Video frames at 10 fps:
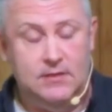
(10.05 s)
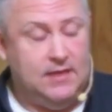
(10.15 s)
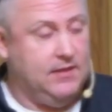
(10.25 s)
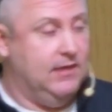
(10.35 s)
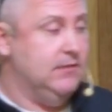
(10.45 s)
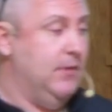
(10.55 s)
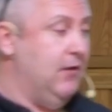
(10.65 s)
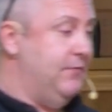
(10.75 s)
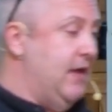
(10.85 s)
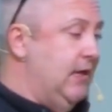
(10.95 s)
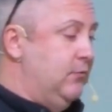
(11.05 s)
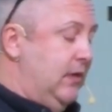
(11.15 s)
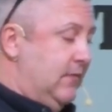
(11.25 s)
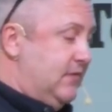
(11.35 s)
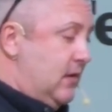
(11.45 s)
As a matter of fact, we
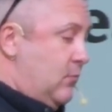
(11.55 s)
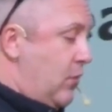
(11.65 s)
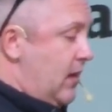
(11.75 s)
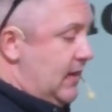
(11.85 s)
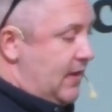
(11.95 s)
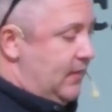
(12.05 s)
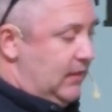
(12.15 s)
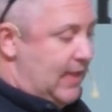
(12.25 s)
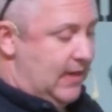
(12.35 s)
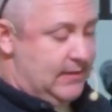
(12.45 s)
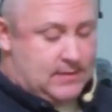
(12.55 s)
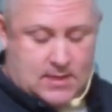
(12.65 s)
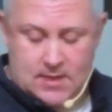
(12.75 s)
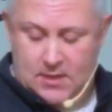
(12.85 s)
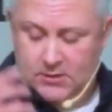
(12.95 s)
have somewhere down the line
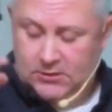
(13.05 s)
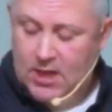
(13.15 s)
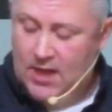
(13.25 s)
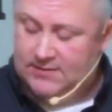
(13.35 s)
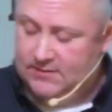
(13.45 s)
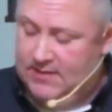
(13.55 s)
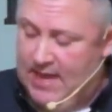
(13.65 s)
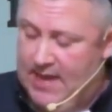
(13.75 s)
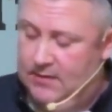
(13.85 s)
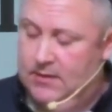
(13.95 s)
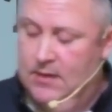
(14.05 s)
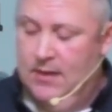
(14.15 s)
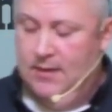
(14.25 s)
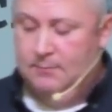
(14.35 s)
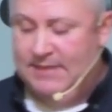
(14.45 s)
lost that
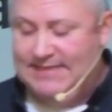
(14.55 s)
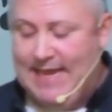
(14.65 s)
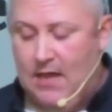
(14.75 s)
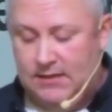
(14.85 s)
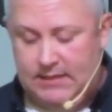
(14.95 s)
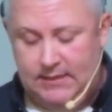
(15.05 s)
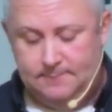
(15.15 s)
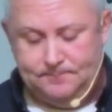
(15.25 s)
mentality.